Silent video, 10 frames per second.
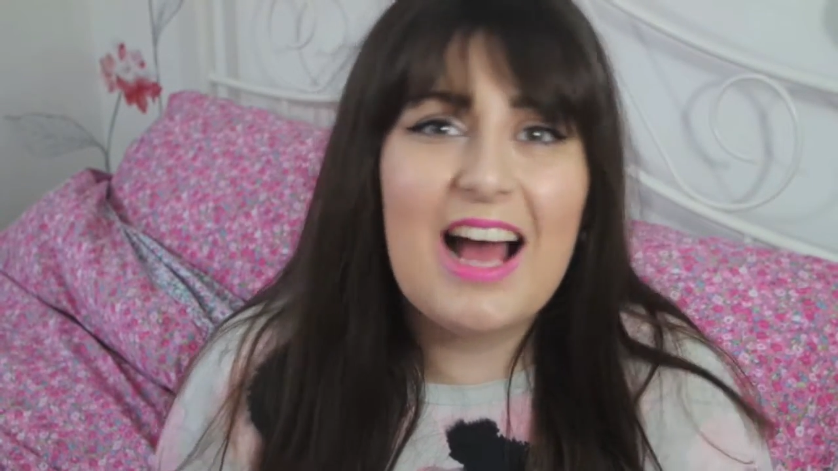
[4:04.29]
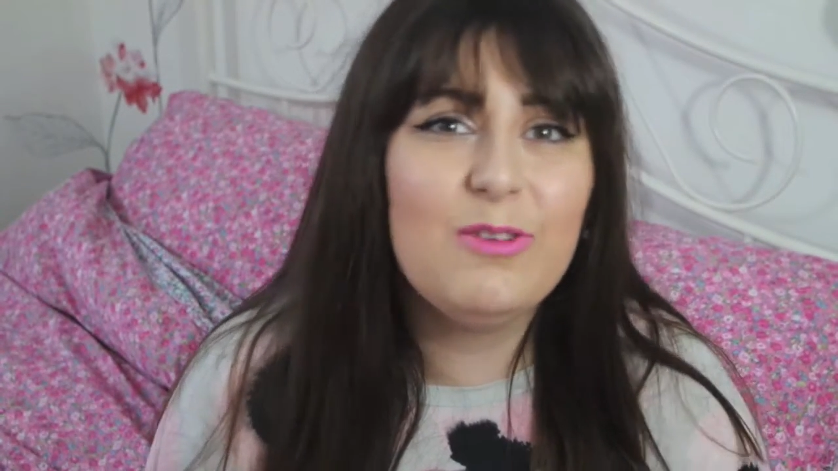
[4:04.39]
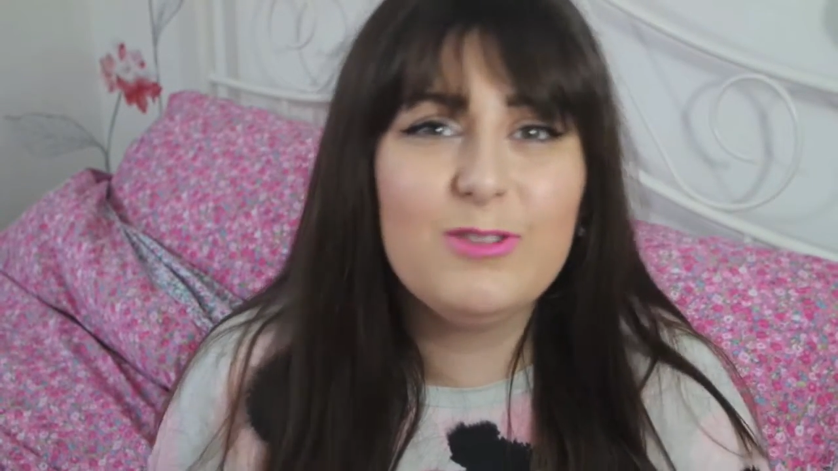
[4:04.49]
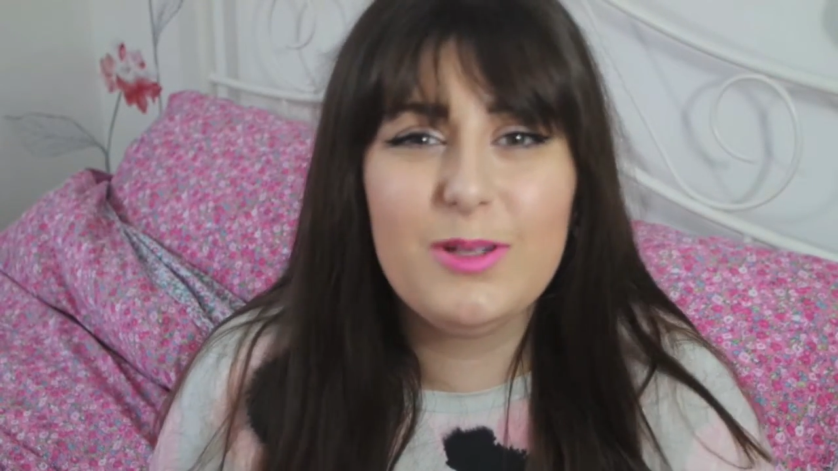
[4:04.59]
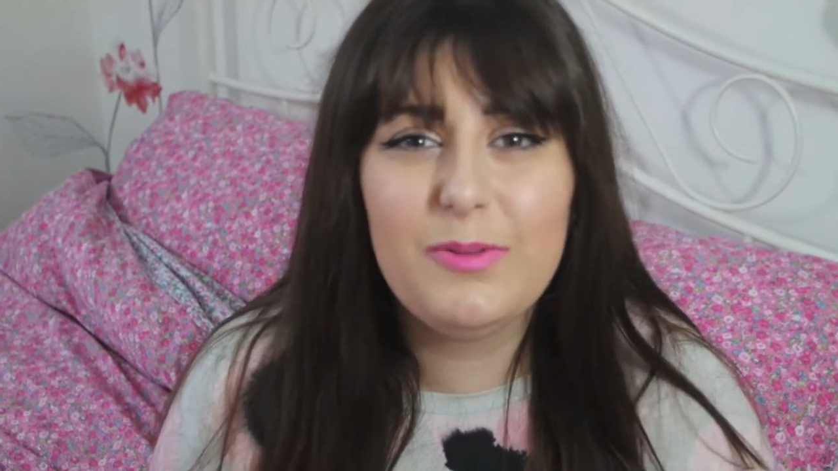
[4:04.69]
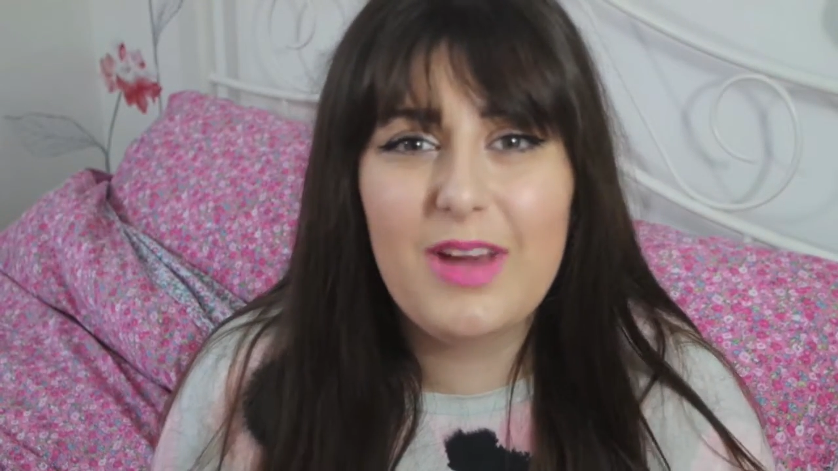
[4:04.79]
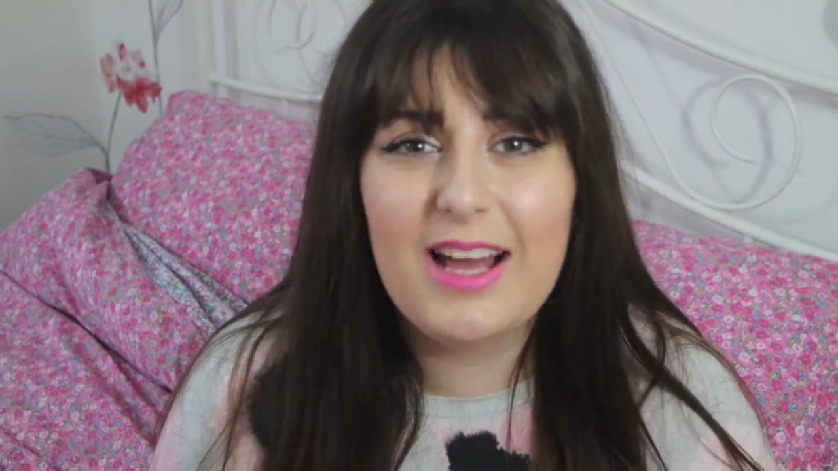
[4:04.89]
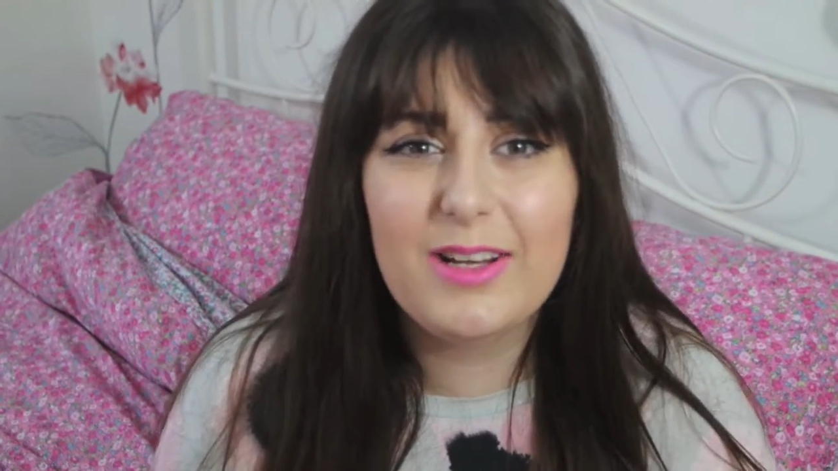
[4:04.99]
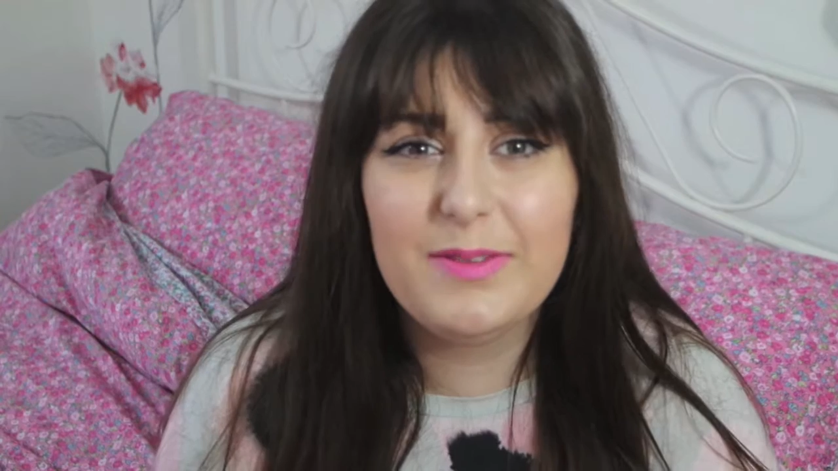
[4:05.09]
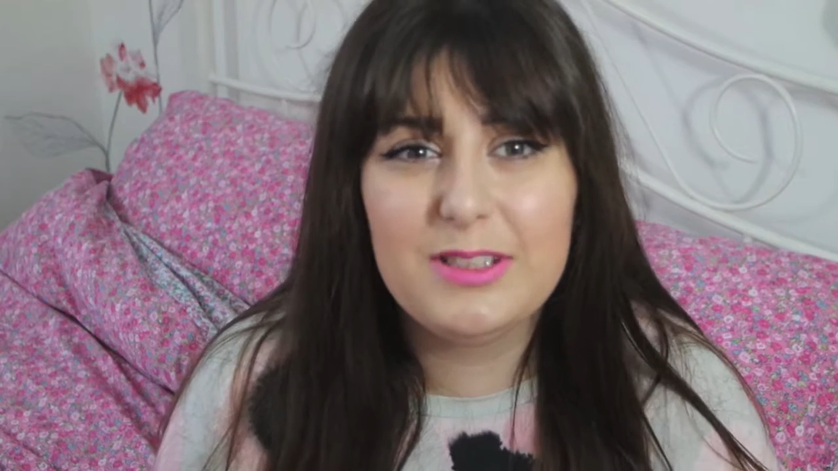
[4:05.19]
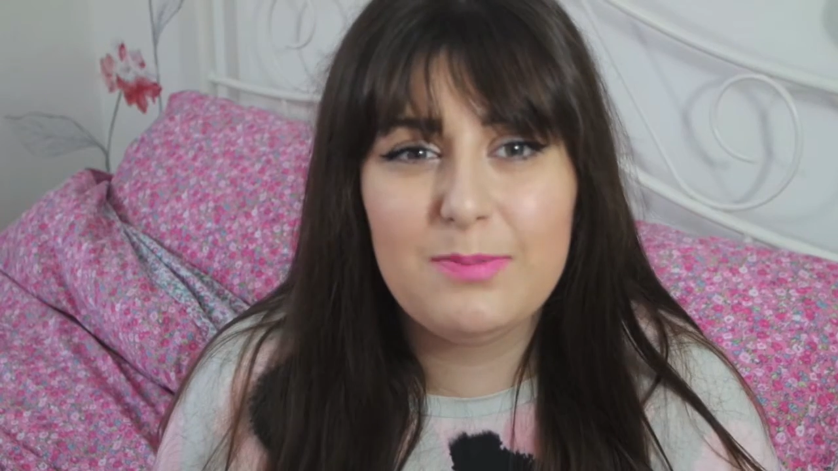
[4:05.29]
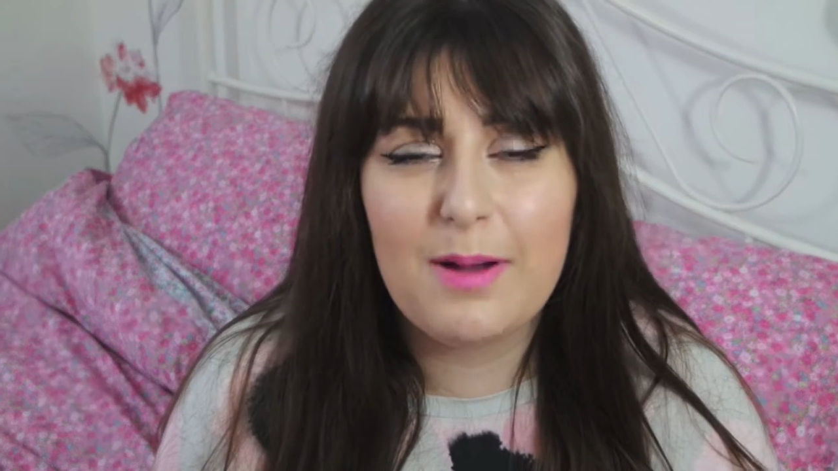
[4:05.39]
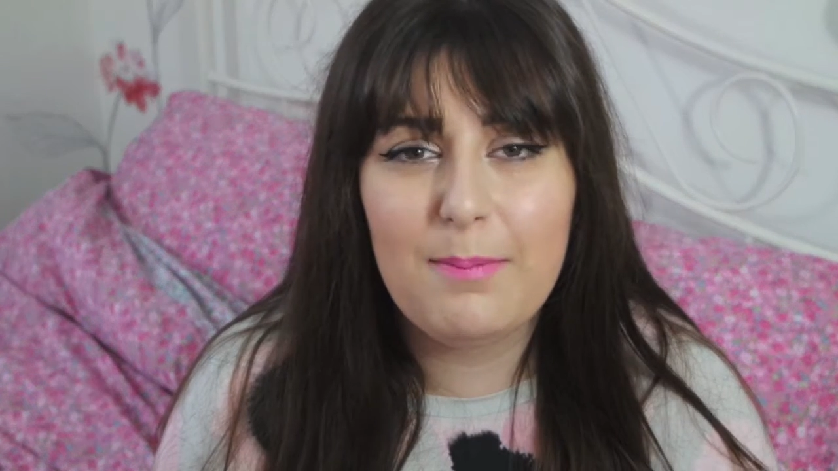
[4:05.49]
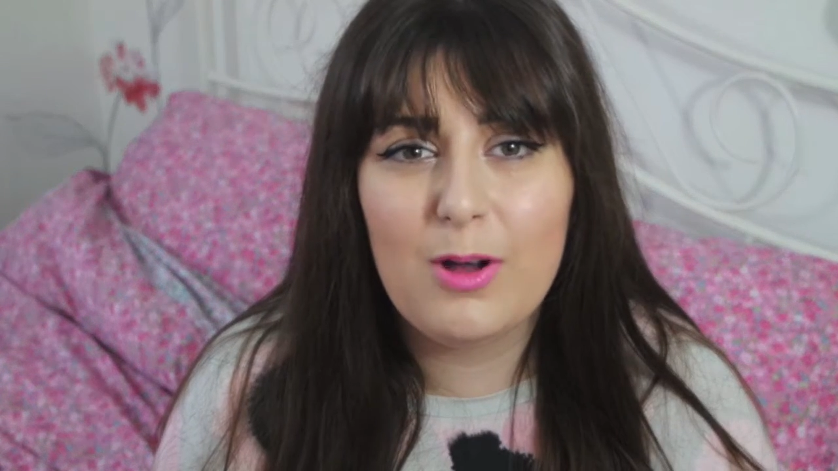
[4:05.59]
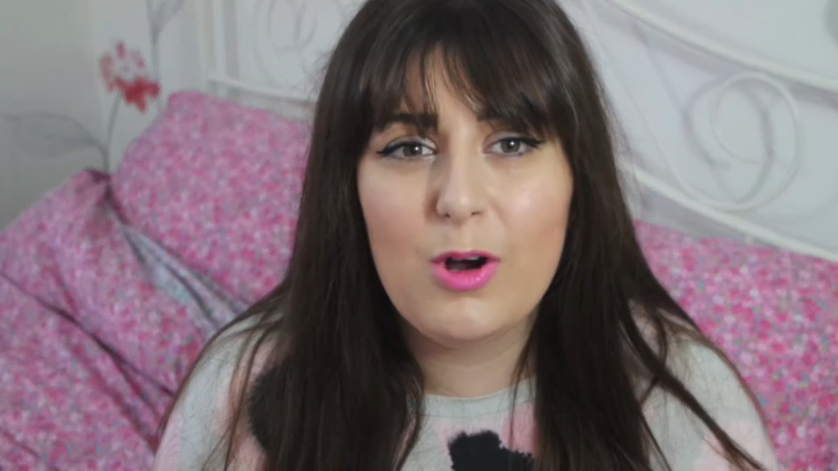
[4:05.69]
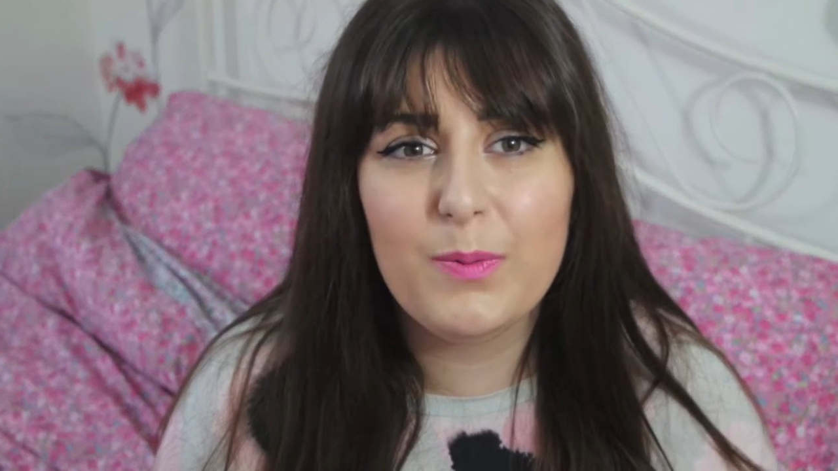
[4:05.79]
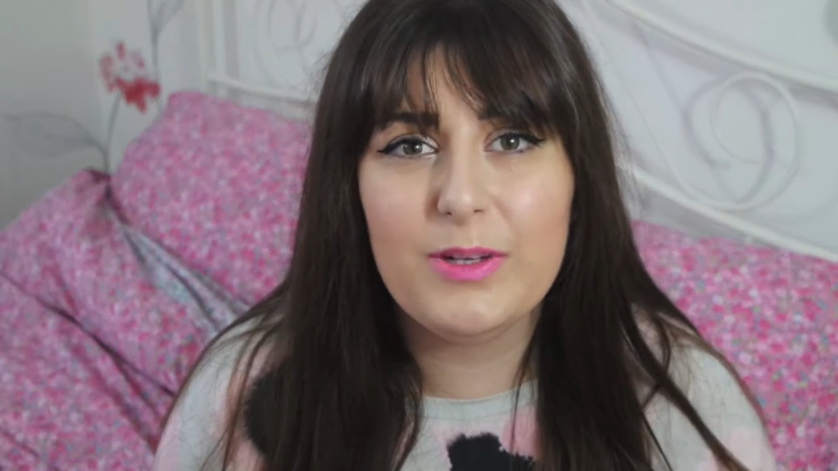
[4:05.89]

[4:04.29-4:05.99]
And also if you head over to my blog,